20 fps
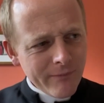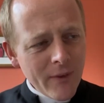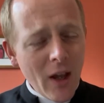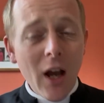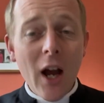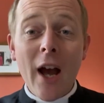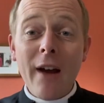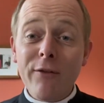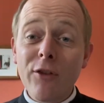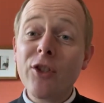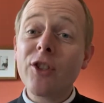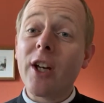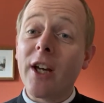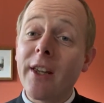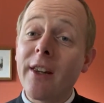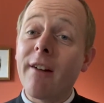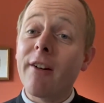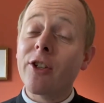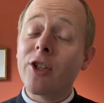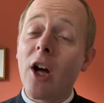I have to say
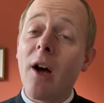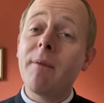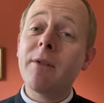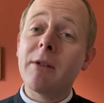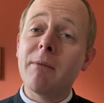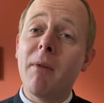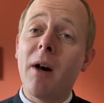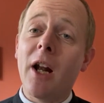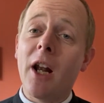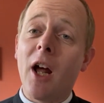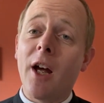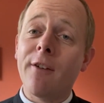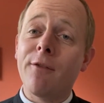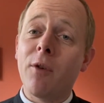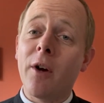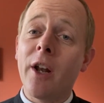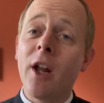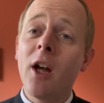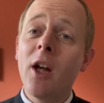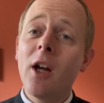there are times in my life
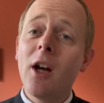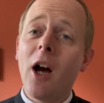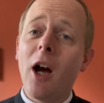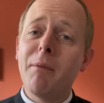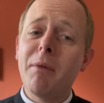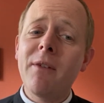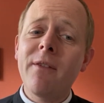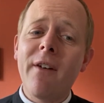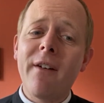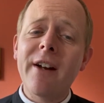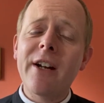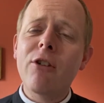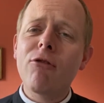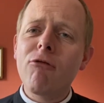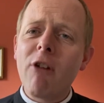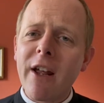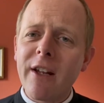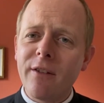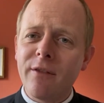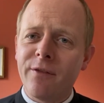when I've been very
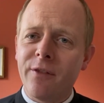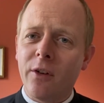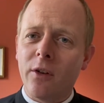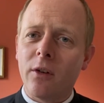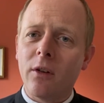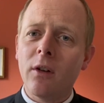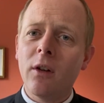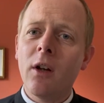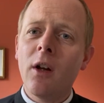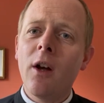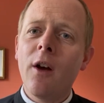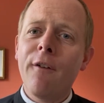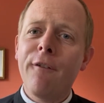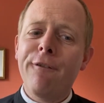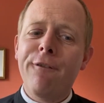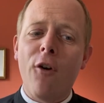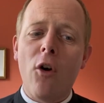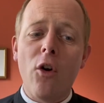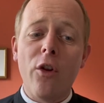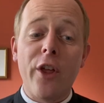grateful
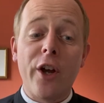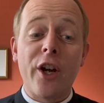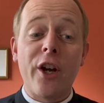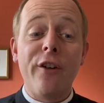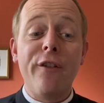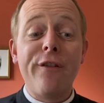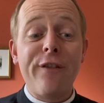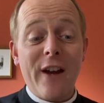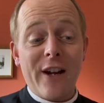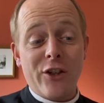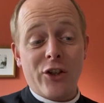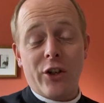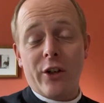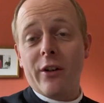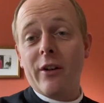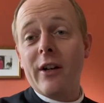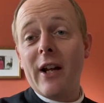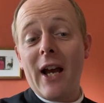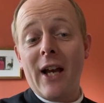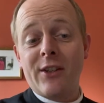for the
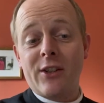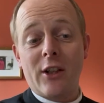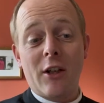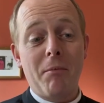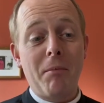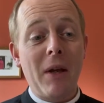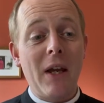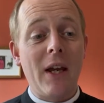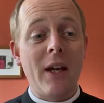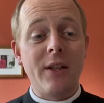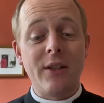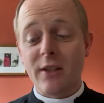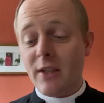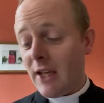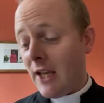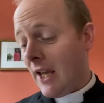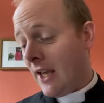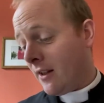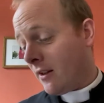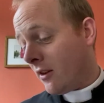confession as it appears
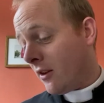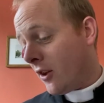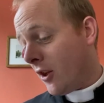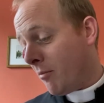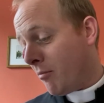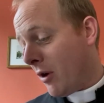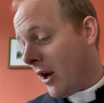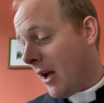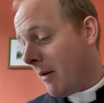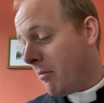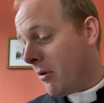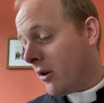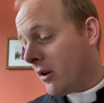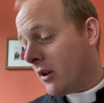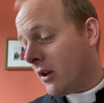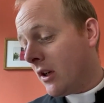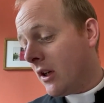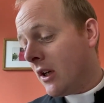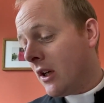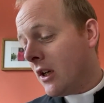in the prayer book.
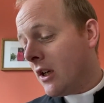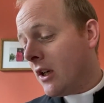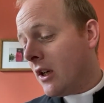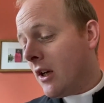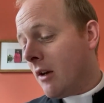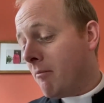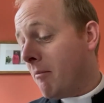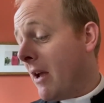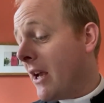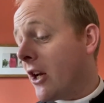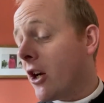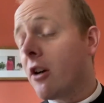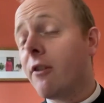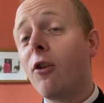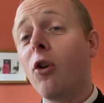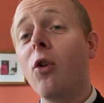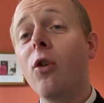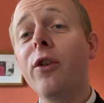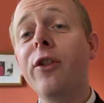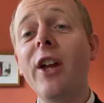Maker of
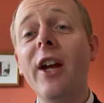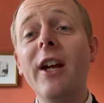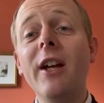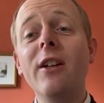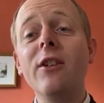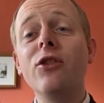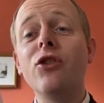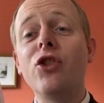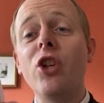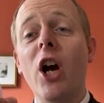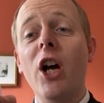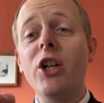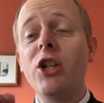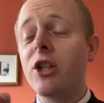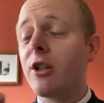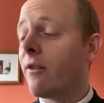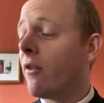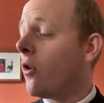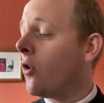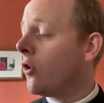all things, judge
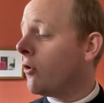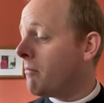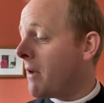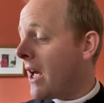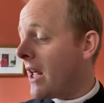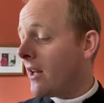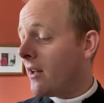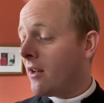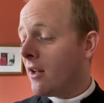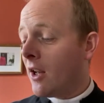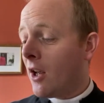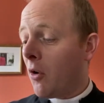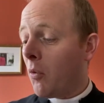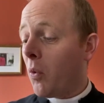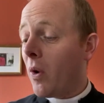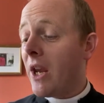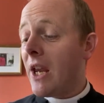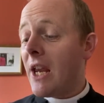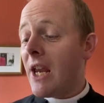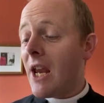of all men,
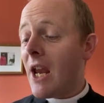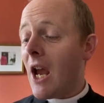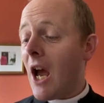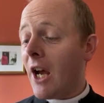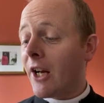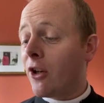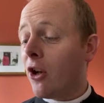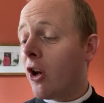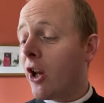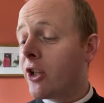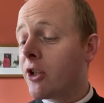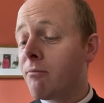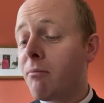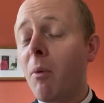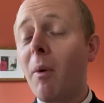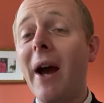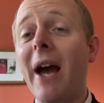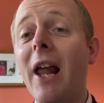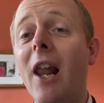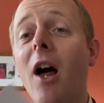we acknowledge and
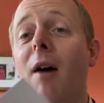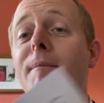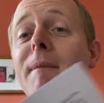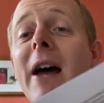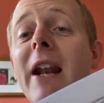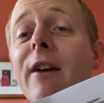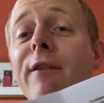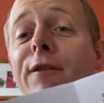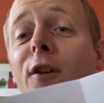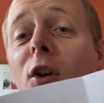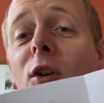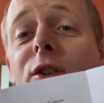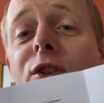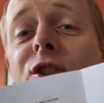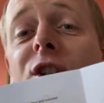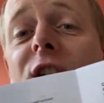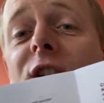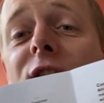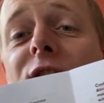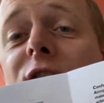bewail our manifold
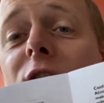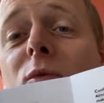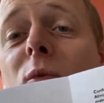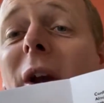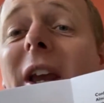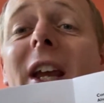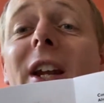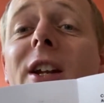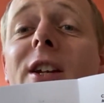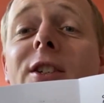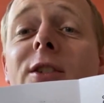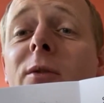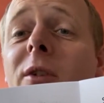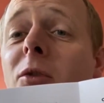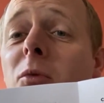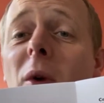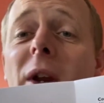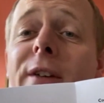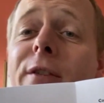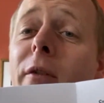sins and wickedness
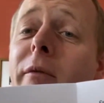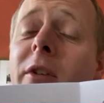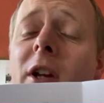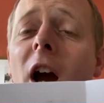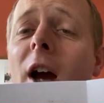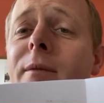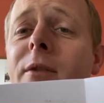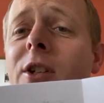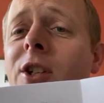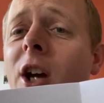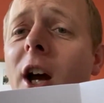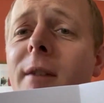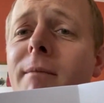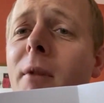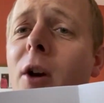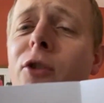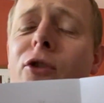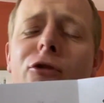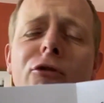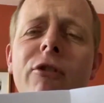which we from time to time
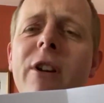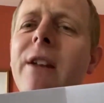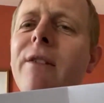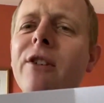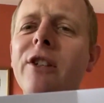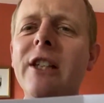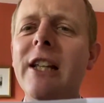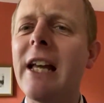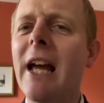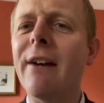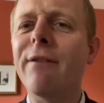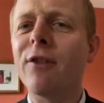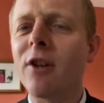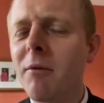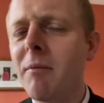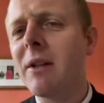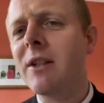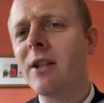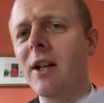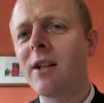most grievously have
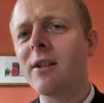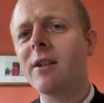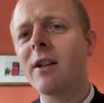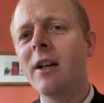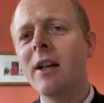committed